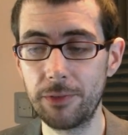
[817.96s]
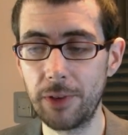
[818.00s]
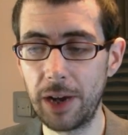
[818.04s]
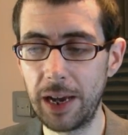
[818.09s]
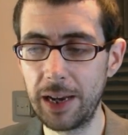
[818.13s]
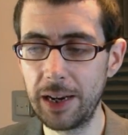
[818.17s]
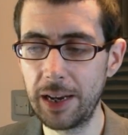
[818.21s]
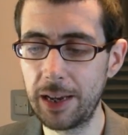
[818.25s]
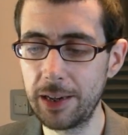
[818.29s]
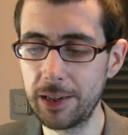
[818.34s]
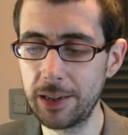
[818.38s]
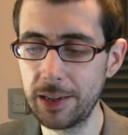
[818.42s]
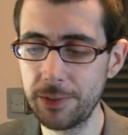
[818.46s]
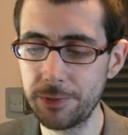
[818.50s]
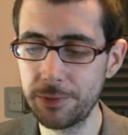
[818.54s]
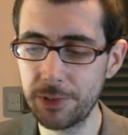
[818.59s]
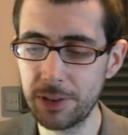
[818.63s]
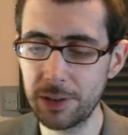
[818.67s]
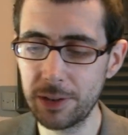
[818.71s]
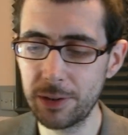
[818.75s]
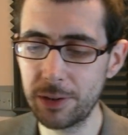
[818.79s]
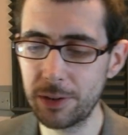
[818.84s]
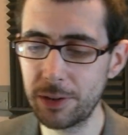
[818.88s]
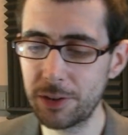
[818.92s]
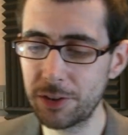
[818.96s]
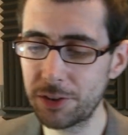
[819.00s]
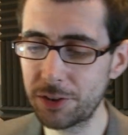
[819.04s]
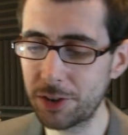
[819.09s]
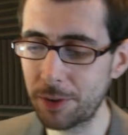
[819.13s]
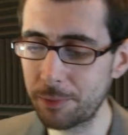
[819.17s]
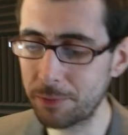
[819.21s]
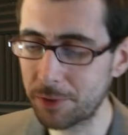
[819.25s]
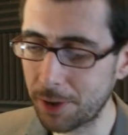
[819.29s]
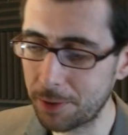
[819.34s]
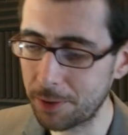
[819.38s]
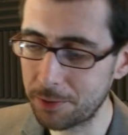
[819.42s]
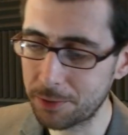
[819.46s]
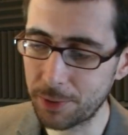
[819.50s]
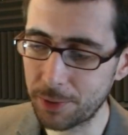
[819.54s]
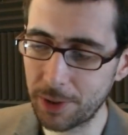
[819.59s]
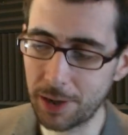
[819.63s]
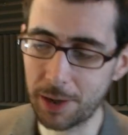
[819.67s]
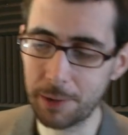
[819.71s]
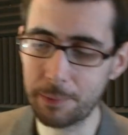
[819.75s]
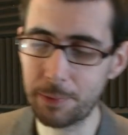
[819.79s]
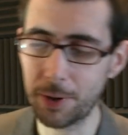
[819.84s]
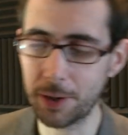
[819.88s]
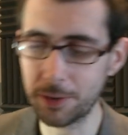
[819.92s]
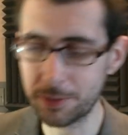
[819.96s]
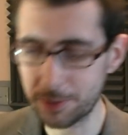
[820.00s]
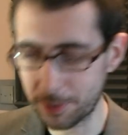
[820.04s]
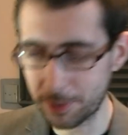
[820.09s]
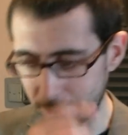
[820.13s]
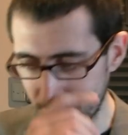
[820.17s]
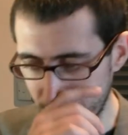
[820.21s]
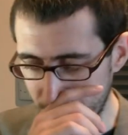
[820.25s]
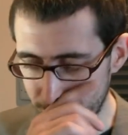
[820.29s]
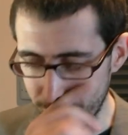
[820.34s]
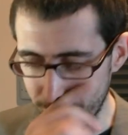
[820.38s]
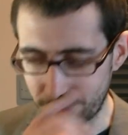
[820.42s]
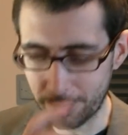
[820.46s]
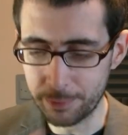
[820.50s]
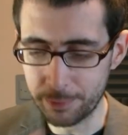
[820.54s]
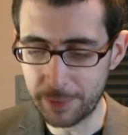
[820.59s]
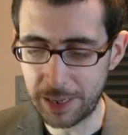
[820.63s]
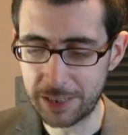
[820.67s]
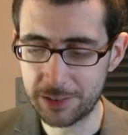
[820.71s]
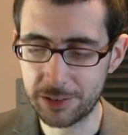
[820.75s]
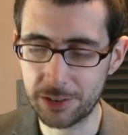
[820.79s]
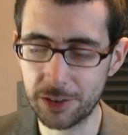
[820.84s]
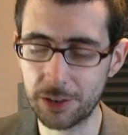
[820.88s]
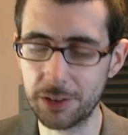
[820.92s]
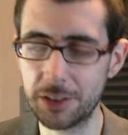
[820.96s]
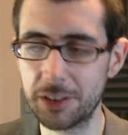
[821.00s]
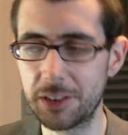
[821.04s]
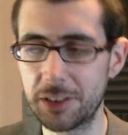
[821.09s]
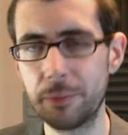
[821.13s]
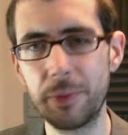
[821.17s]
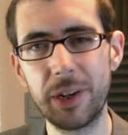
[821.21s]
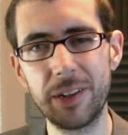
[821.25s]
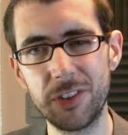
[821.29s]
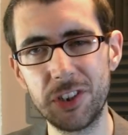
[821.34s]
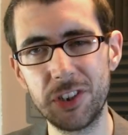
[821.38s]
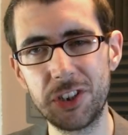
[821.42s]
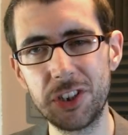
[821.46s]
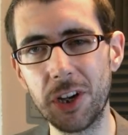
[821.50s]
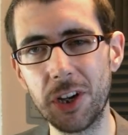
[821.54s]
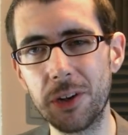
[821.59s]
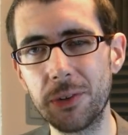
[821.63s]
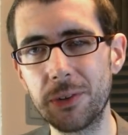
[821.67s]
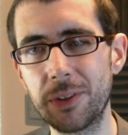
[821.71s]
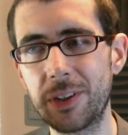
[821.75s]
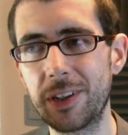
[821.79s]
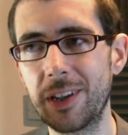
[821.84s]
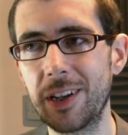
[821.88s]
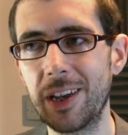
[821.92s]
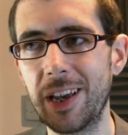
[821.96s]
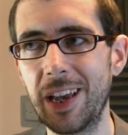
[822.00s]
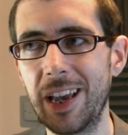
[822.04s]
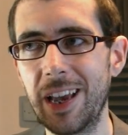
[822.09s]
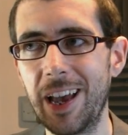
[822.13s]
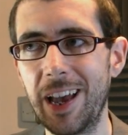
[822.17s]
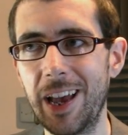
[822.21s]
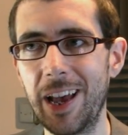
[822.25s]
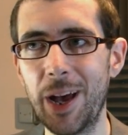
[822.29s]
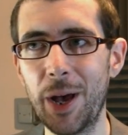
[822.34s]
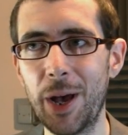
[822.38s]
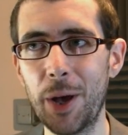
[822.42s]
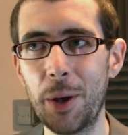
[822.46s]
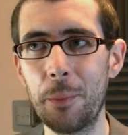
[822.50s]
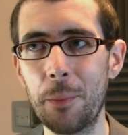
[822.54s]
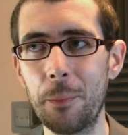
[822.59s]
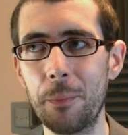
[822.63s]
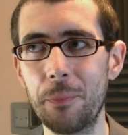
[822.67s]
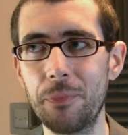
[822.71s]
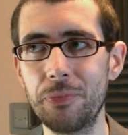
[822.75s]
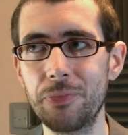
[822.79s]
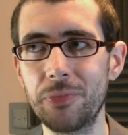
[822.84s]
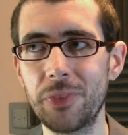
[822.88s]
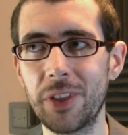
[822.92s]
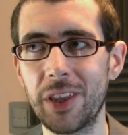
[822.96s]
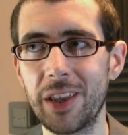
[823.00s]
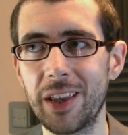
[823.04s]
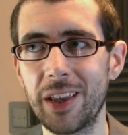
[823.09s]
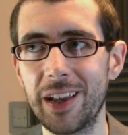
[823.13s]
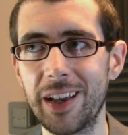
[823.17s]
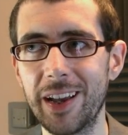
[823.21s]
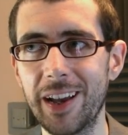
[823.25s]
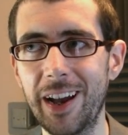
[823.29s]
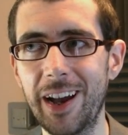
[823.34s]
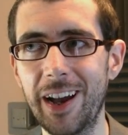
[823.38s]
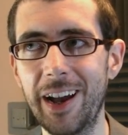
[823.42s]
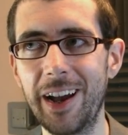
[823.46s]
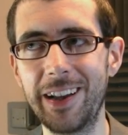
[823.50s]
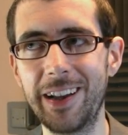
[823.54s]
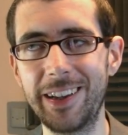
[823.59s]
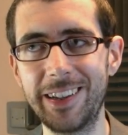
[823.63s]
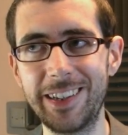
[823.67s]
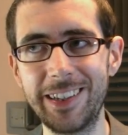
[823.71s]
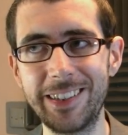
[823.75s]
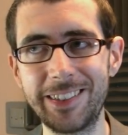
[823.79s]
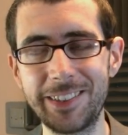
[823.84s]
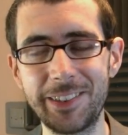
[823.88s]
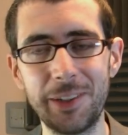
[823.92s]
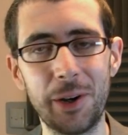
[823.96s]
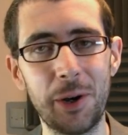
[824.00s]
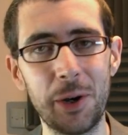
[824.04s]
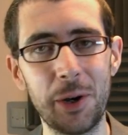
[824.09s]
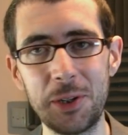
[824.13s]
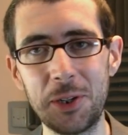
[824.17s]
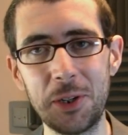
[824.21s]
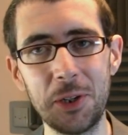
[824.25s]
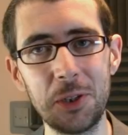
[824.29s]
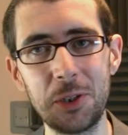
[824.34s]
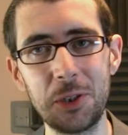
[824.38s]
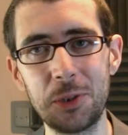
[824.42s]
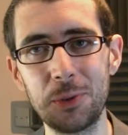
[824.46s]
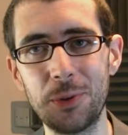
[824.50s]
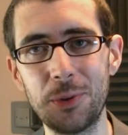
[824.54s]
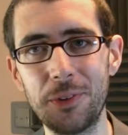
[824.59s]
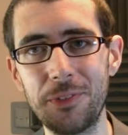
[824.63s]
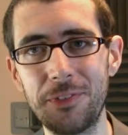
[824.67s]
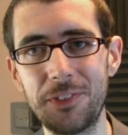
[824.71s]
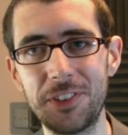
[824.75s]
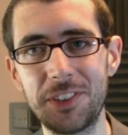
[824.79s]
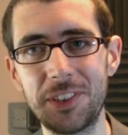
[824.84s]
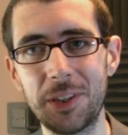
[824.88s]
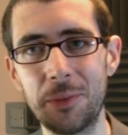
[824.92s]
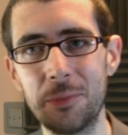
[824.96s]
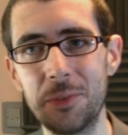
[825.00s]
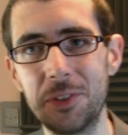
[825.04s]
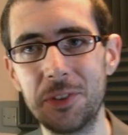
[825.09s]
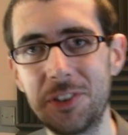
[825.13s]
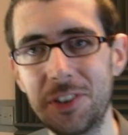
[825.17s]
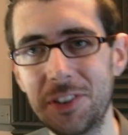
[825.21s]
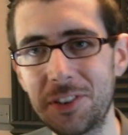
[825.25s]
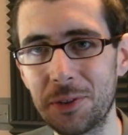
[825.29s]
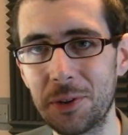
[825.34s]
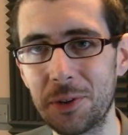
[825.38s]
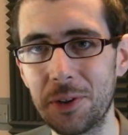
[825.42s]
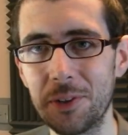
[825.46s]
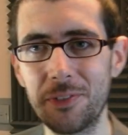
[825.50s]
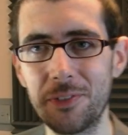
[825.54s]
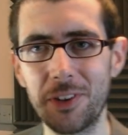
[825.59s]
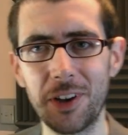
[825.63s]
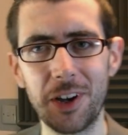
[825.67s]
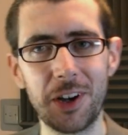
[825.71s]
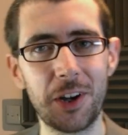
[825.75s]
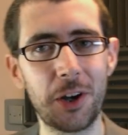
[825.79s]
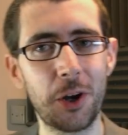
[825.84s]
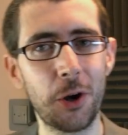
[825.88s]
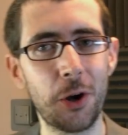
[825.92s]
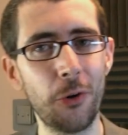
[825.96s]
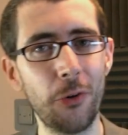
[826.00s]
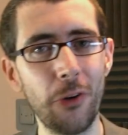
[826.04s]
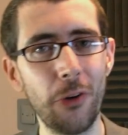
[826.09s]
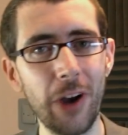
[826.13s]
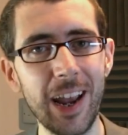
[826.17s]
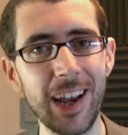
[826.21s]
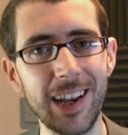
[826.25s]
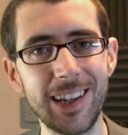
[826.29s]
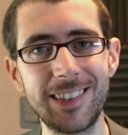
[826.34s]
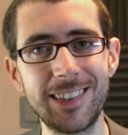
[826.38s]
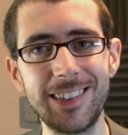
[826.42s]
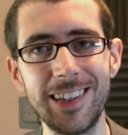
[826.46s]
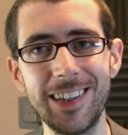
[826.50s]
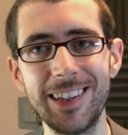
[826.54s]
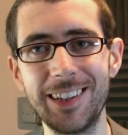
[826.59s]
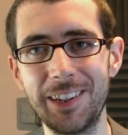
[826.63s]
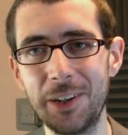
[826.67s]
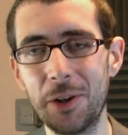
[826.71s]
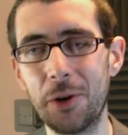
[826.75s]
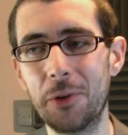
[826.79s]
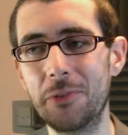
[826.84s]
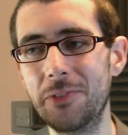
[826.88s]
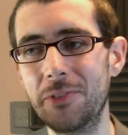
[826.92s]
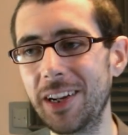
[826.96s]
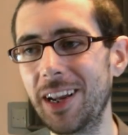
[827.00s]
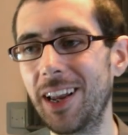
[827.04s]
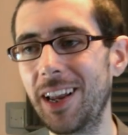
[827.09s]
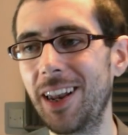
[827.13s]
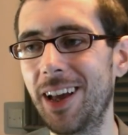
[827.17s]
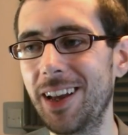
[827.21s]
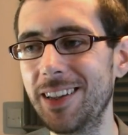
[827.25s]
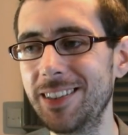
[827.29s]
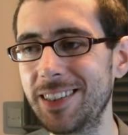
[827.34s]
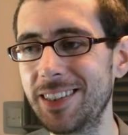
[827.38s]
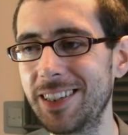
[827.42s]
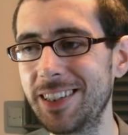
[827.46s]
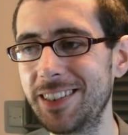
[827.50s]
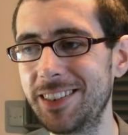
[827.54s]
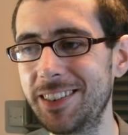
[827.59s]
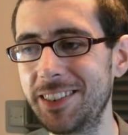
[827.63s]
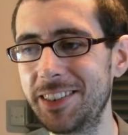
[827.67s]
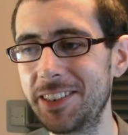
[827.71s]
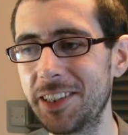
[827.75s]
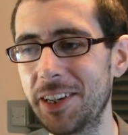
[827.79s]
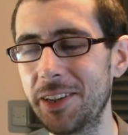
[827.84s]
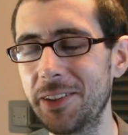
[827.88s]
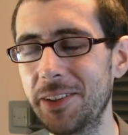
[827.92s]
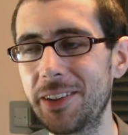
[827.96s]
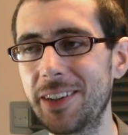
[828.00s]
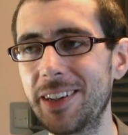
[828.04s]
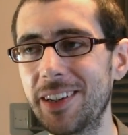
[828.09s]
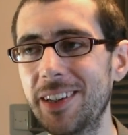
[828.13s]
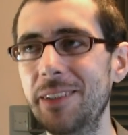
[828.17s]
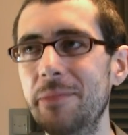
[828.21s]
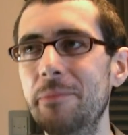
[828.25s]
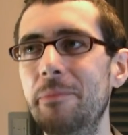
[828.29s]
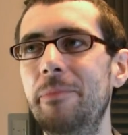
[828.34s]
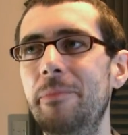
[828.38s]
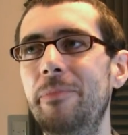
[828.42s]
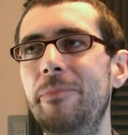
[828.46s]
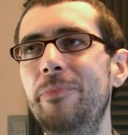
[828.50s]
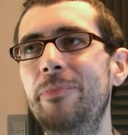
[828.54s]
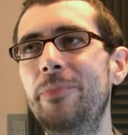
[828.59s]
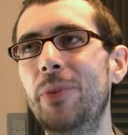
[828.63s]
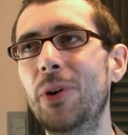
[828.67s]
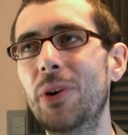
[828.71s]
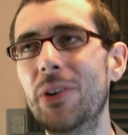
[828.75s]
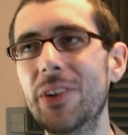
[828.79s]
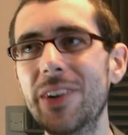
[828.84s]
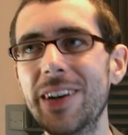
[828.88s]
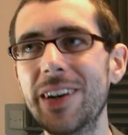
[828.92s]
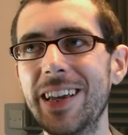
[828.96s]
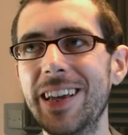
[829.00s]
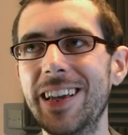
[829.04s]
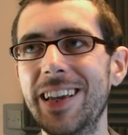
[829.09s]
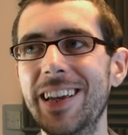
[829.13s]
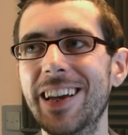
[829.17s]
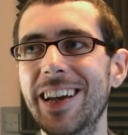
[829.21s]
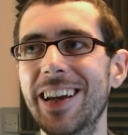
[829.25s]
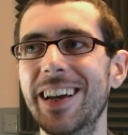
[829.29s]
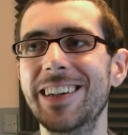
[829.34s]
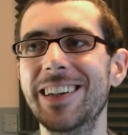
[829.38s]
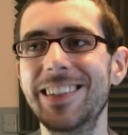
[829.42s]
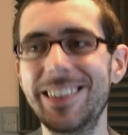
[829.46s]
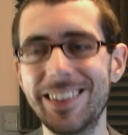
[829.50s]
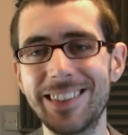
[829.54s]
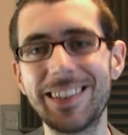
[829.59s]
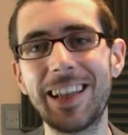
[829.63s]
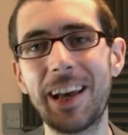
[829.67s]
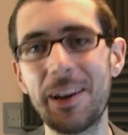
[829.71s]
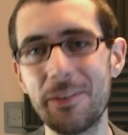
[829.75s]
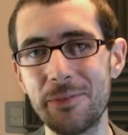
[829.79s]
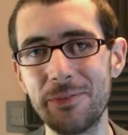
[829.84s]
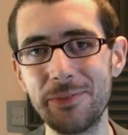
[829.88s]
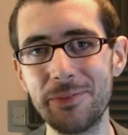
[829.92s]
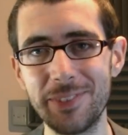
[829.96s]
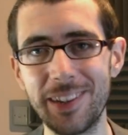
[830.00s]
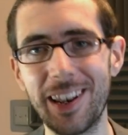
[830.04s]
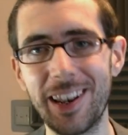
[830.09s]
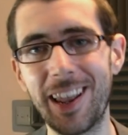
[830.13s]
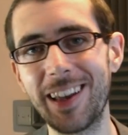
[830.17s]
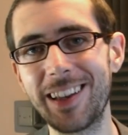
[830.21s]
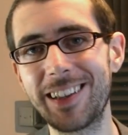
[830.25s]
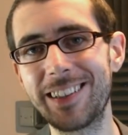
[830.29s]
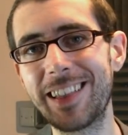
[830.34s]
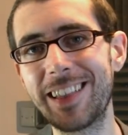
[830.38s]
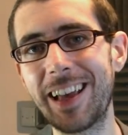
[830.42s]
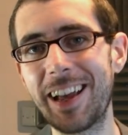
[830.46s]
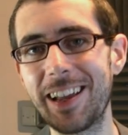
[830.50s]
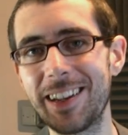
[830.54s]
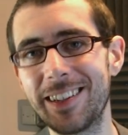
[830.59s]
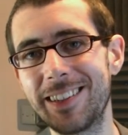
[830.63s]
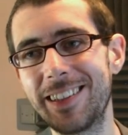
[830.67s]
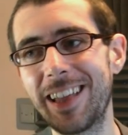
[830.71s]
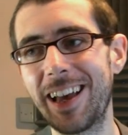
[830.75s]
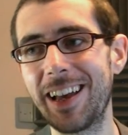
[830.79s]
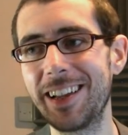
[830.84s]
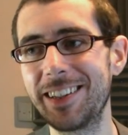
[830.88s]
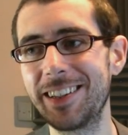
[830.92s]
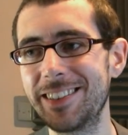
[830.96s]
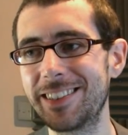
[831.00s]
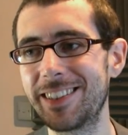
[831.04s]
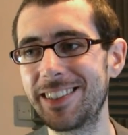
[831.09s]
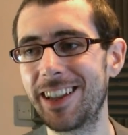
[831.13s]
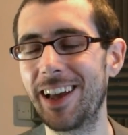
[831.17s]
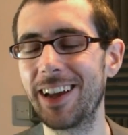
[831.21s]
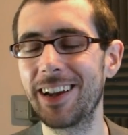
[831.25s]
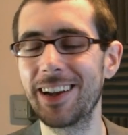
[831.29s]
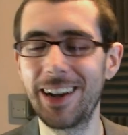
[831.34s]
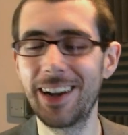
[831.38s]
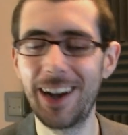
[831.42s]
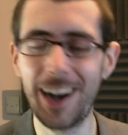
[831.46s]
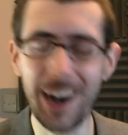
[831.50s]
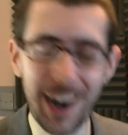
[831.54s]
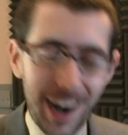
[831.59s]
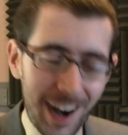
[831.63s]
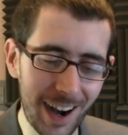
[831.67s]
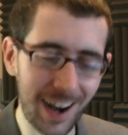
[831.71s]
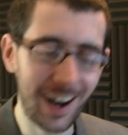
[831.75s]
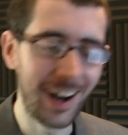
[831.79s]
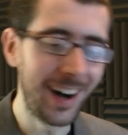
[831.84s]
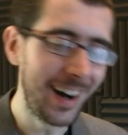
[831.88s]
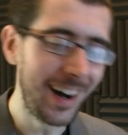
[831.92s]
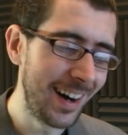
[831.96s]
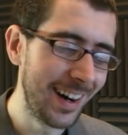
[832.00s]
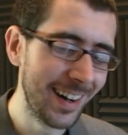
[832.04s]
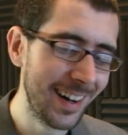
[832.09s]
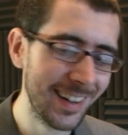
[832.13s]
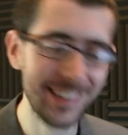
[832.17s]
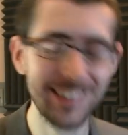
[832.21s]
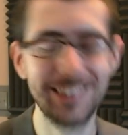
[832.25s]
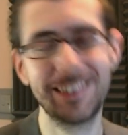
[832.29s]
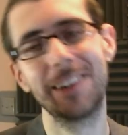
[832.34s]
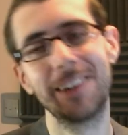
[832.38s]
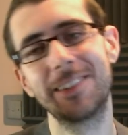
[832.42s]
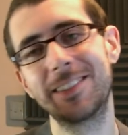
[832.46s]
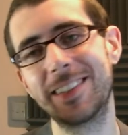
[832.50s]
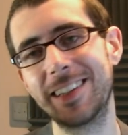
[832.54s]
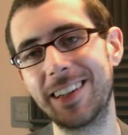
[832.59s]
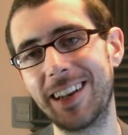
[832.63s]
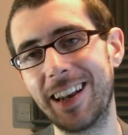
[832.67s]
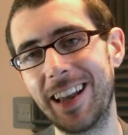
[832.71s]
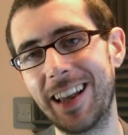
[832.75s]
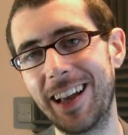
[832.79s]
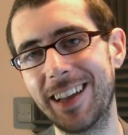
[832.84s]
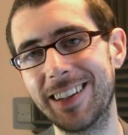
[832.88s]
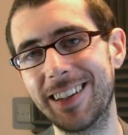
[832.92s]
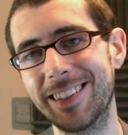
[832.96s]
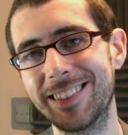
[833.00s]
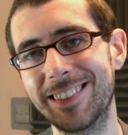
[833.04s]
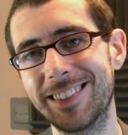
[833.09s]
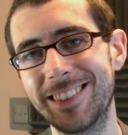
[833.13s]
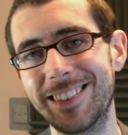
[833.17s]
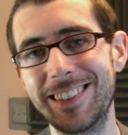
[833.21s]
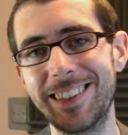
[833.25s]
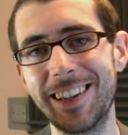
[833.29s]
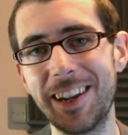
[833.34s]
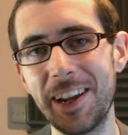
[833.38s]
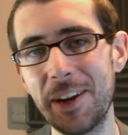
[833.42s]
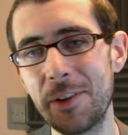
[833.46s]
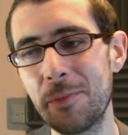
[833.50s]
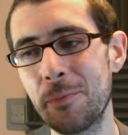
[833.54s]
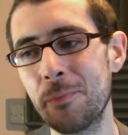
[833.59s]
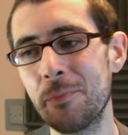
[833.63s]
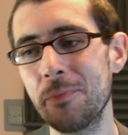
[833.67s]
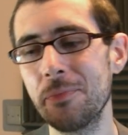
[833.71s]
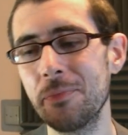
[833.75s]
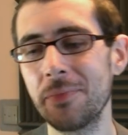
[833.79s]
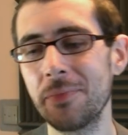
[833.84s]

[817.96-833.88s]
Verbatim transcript: And, and even sometimes when I post something on, on Mastodon that's a bit of a joke, um... it's not unusual for someone to sort of correct it, not realizing it's a joke, and boy, does that like that that just like ah, joke didn't land, you know,